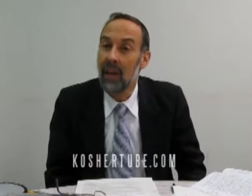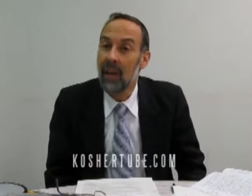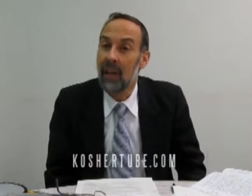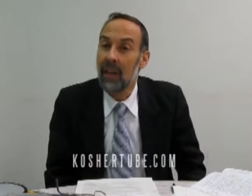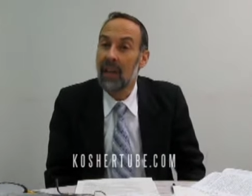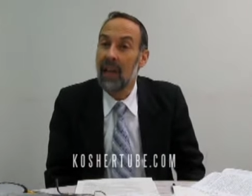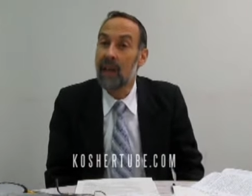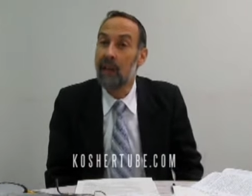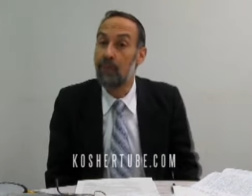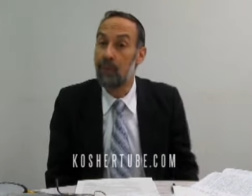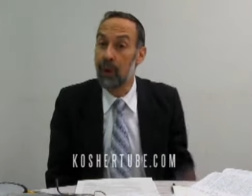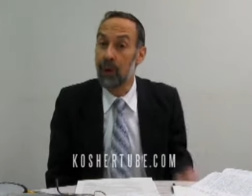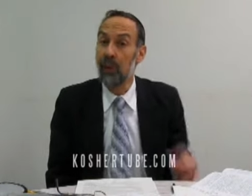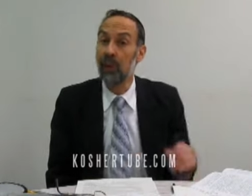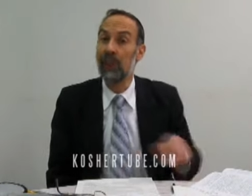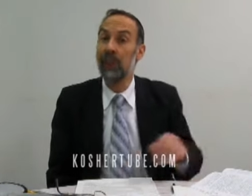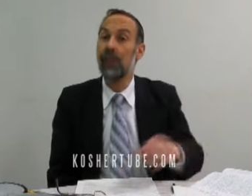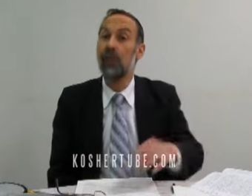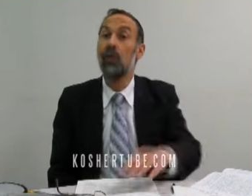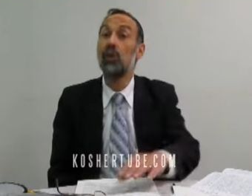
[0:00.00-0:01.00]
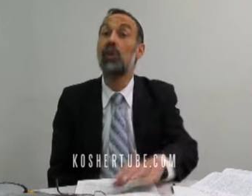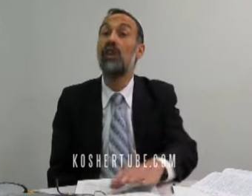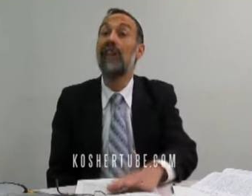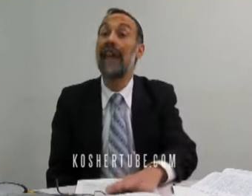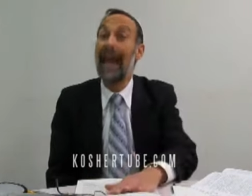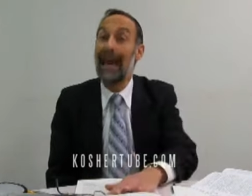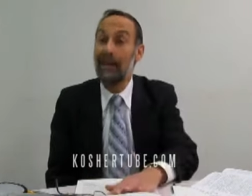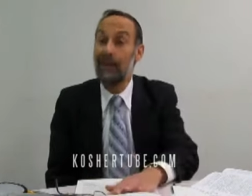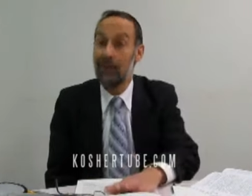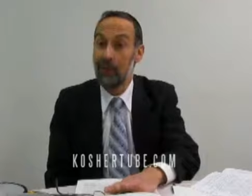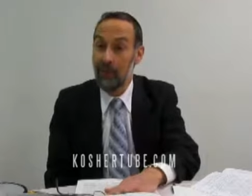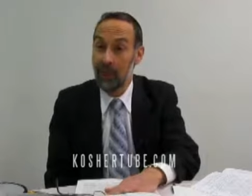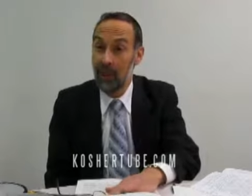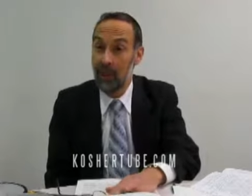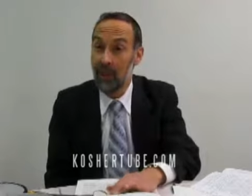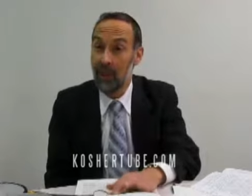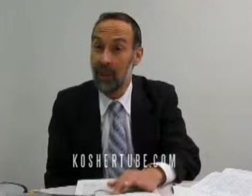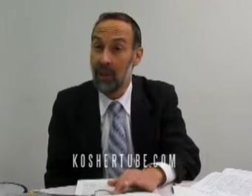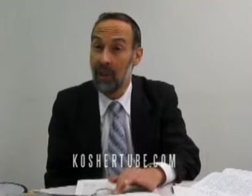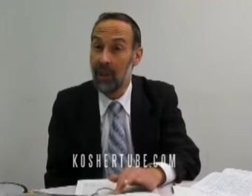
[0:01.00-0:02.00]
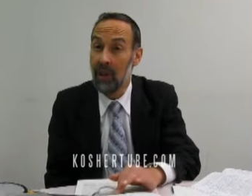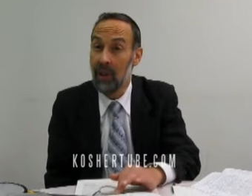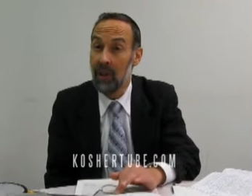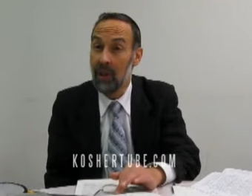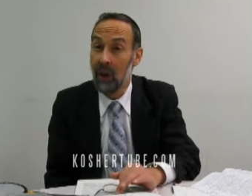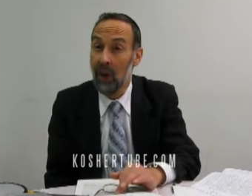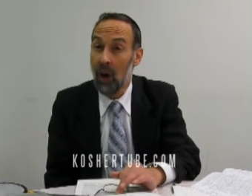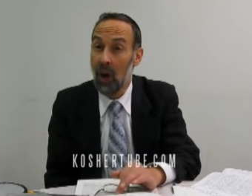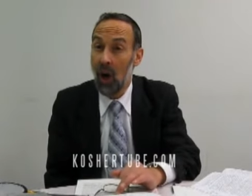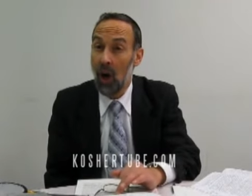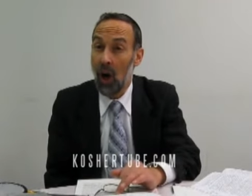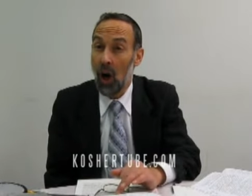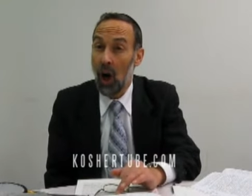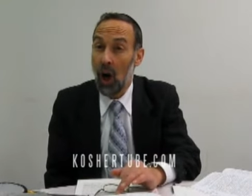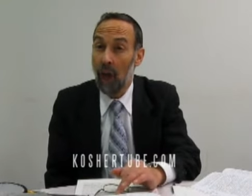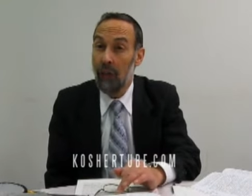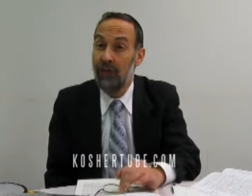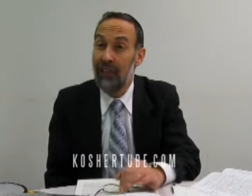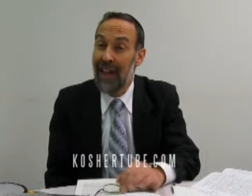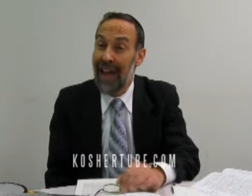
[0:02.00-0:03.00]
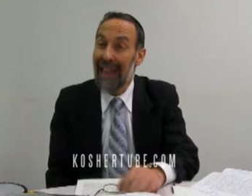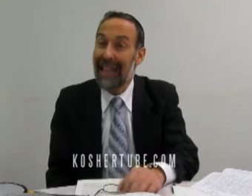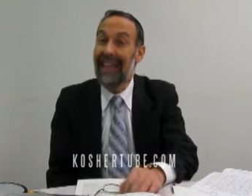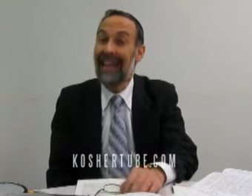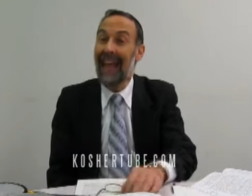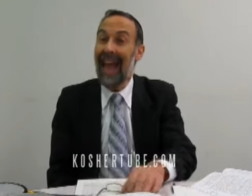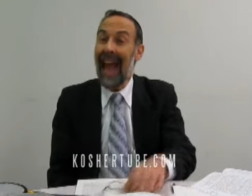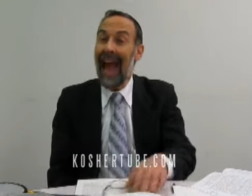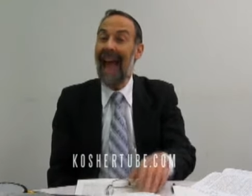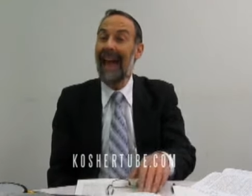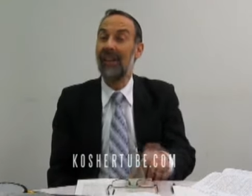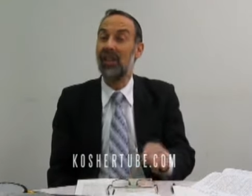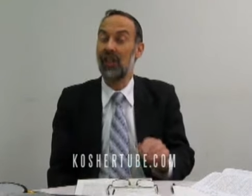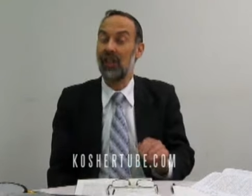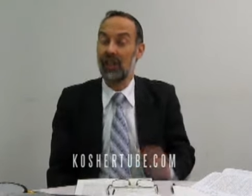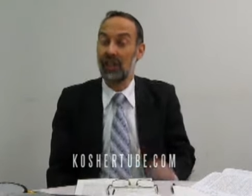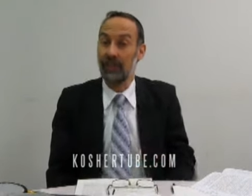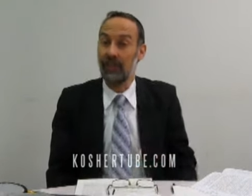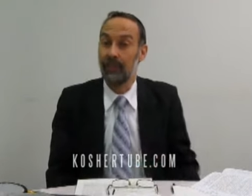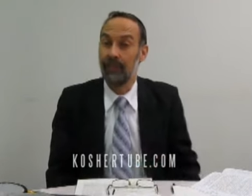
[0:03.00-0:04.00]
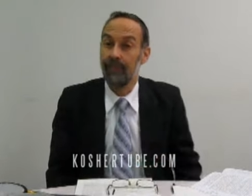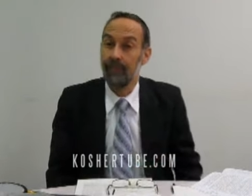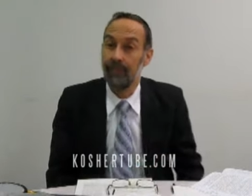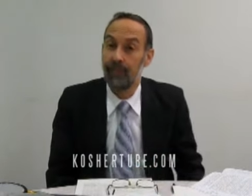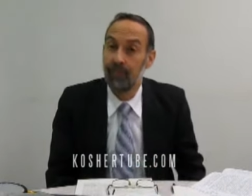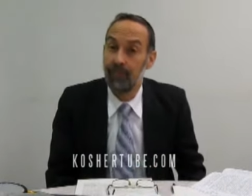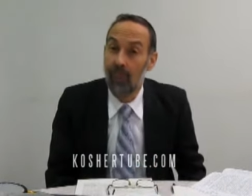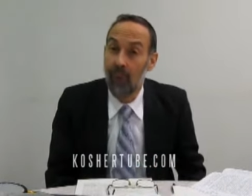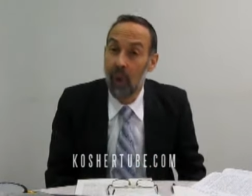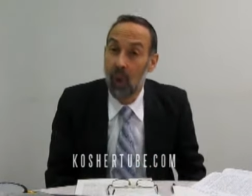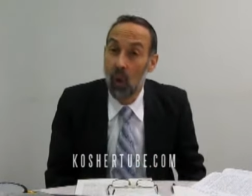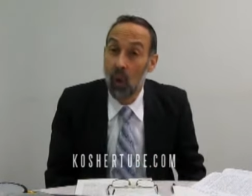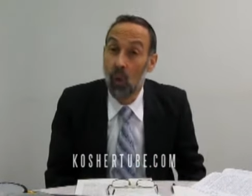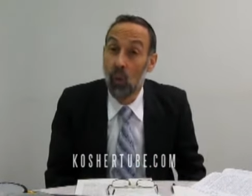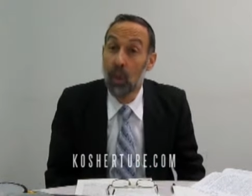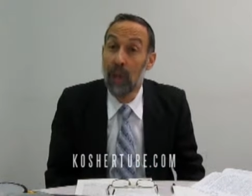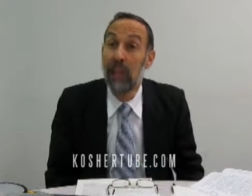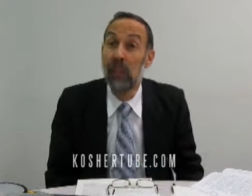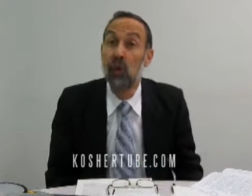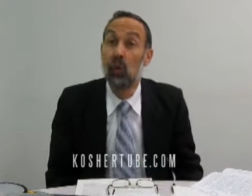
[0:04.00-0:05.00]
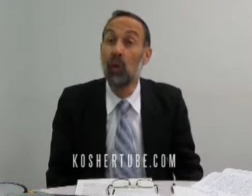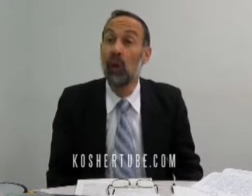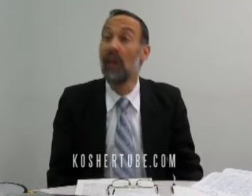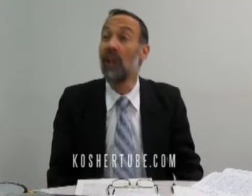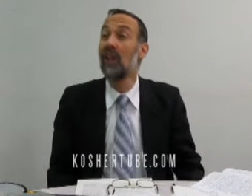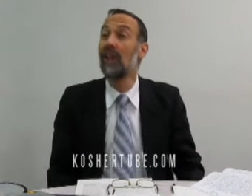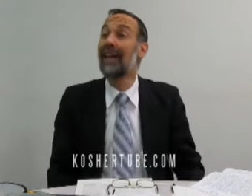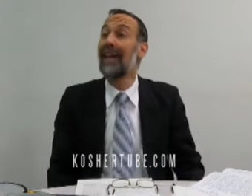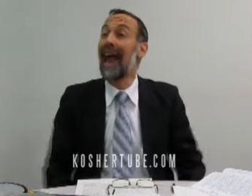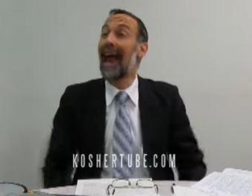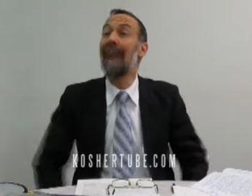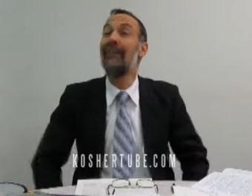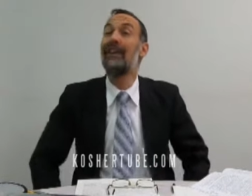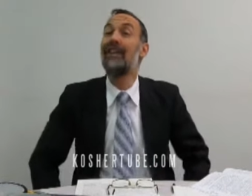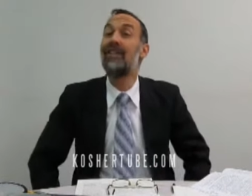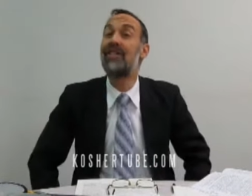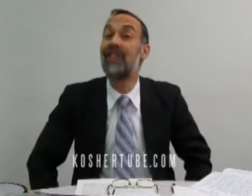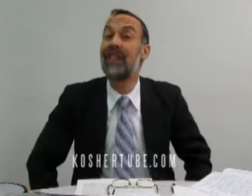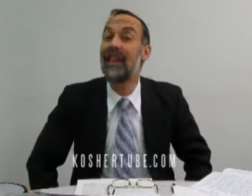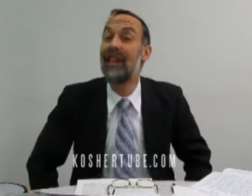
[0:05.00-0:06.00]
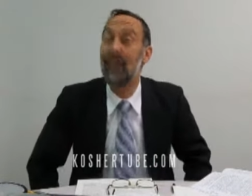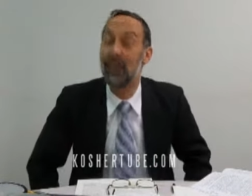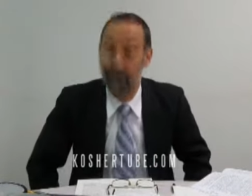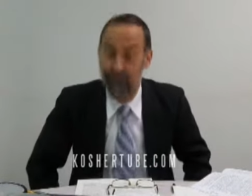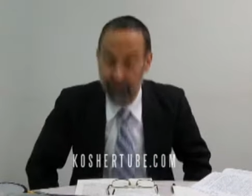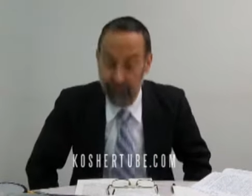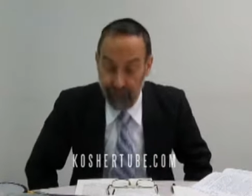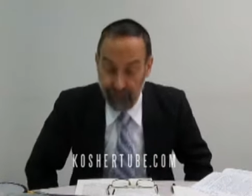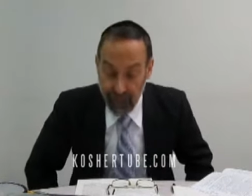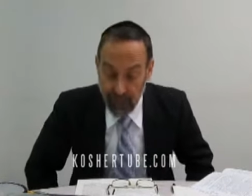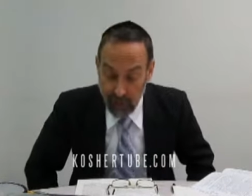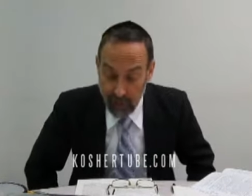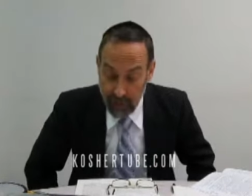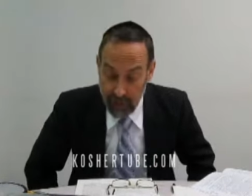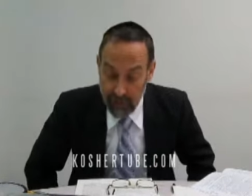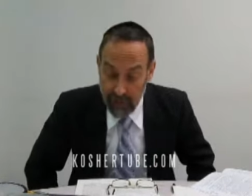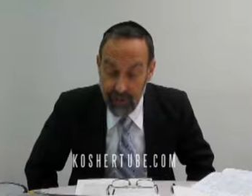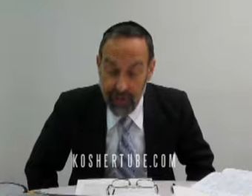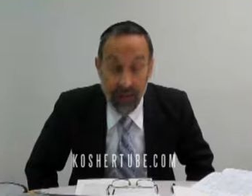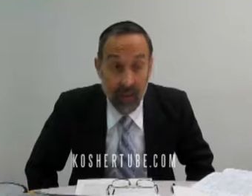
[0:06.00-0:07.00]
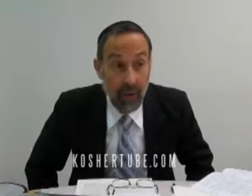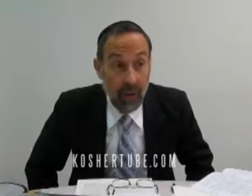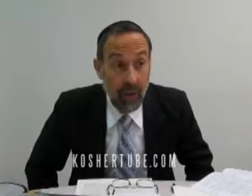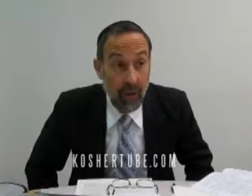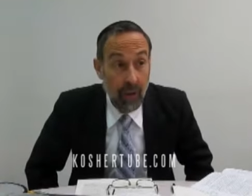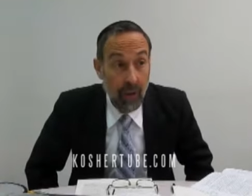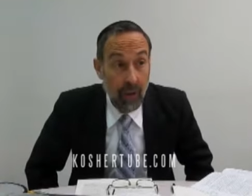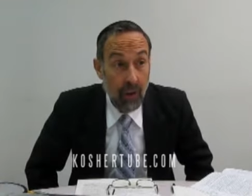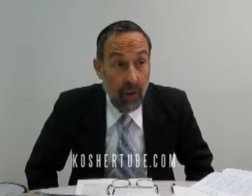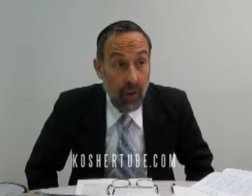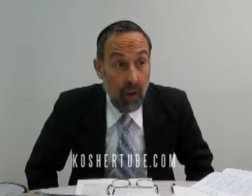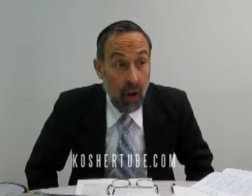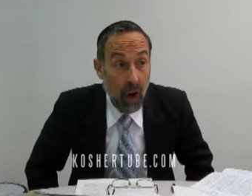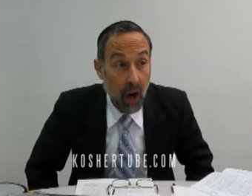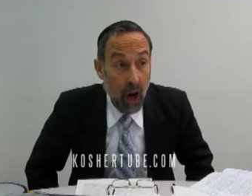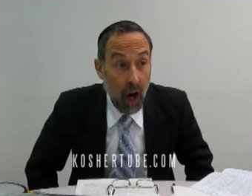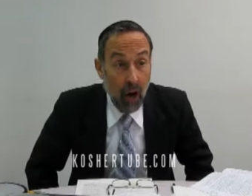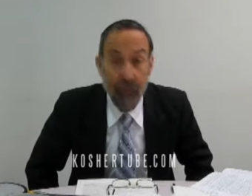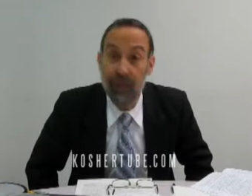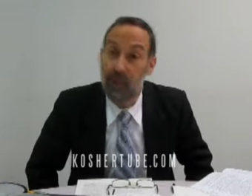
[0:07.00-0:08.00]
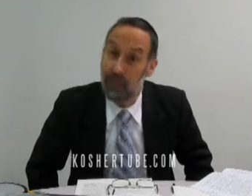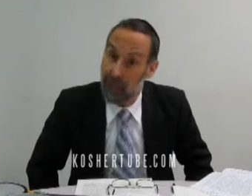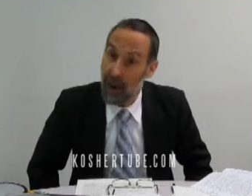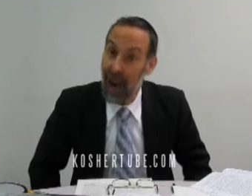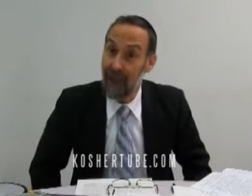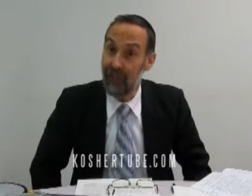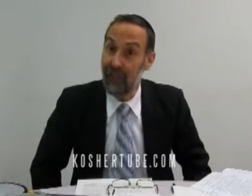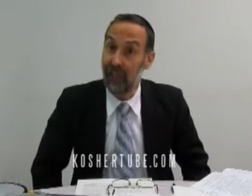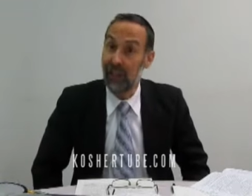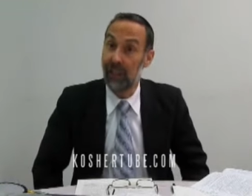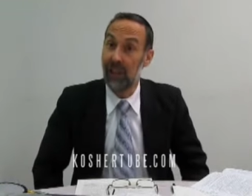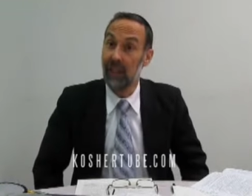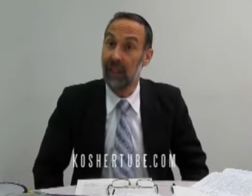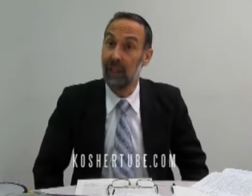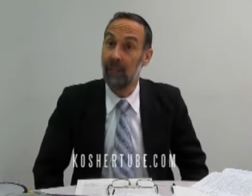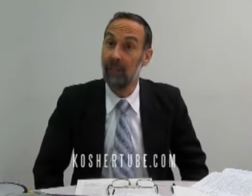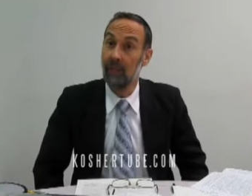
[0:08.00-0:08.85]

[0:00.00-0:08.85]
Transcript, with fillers: that a person who's capable of taking action which will guarantee the fulfillment of a prophecy,